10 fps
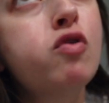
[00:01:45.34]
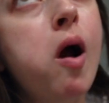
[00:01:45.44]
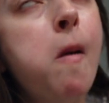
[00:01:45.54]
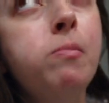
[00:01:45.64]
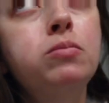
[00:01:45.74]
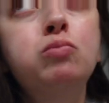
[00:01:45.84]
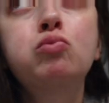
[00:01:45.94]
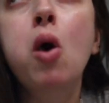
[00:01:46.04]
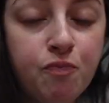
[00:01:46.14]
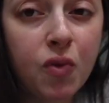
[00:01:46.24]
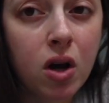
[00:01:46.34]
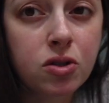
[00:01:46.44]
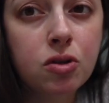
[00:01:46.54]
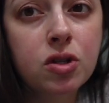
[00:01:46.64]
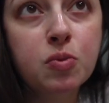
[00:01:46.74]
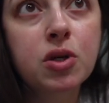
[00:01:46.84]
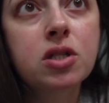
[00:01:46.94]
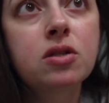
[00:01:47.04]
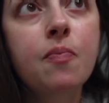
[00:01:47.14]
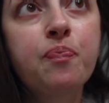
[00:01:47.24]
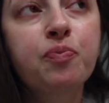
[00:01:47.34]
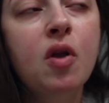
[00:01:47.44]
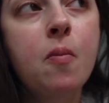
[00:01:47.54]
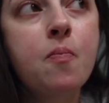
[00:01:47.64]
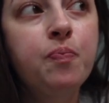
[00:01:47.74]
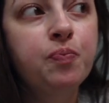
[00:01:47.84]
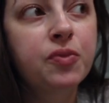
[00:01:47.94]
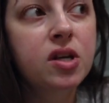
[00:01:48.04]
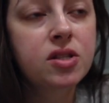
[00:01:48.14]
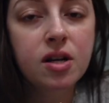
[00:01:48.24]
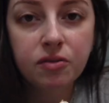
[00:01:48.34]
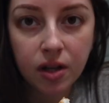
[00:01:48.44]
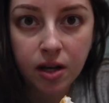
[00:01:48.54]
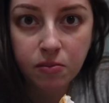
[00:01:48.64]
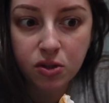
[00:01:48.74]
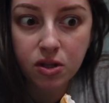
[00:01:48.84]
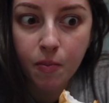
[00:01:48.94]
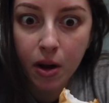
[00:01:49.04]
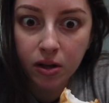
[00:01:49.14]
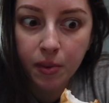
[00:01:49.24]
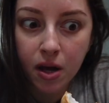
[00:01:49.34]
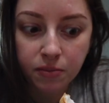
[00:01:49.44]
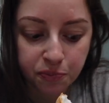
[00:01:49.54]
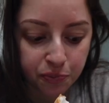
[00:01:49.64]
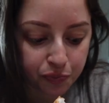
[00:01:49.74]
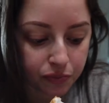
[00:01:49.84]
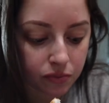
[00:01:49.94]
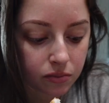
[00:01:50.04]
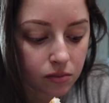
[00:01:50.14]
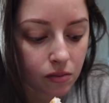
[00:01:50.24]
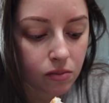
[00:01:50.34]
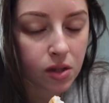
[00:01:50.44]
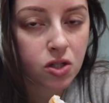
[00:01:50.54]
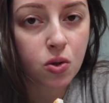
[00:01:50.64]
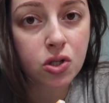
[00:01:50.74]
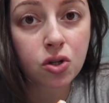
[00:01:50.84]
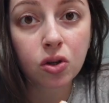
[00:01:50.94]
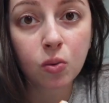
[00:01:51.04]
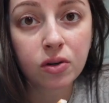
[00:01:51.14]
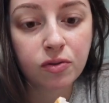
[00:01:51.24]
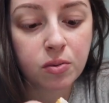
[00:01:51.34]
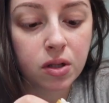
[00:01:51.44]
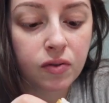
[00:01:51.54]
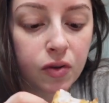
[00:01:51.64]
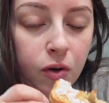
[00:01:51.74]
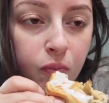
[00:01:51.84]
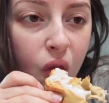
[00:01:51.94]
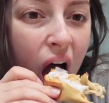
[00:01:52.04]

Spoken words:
yeah. Also, this place doesn't have lamps by the bed. So I took the one from the living room.